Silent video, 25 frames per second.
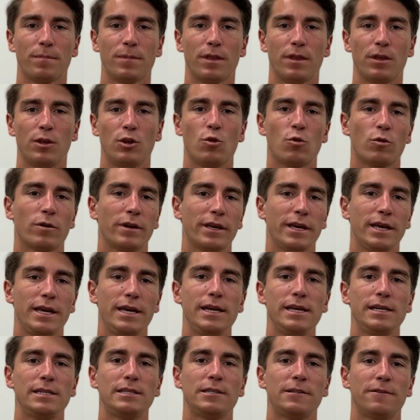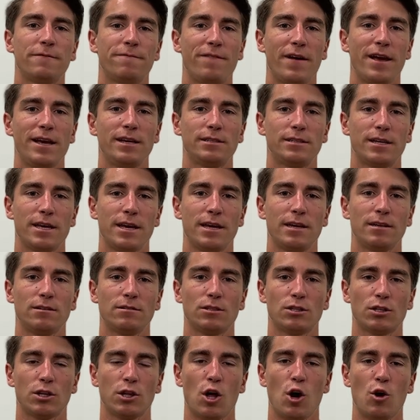your east-facing
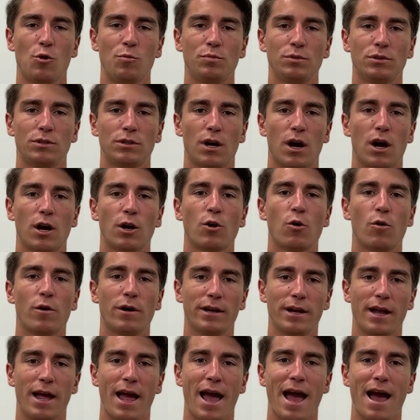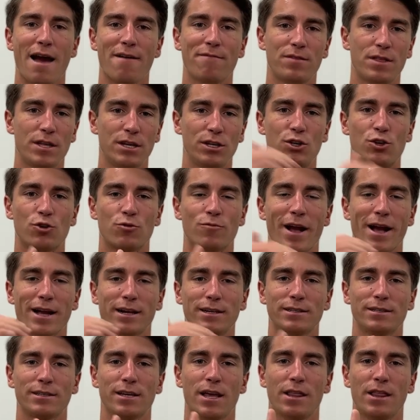slopes are going to have the
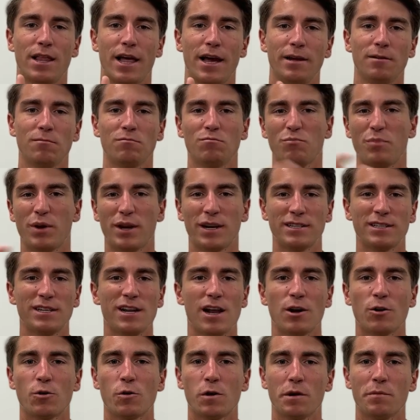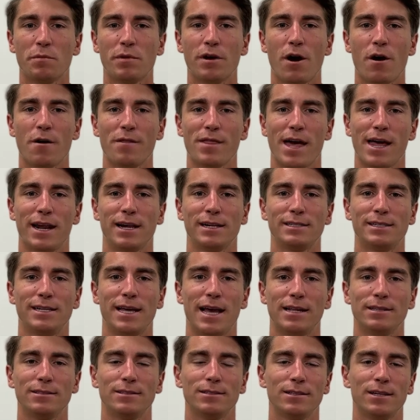direct sunlight, but it's not going to be all that
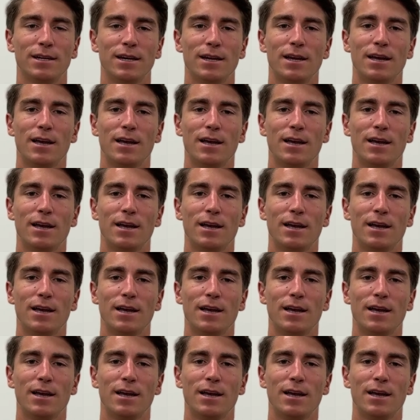intense.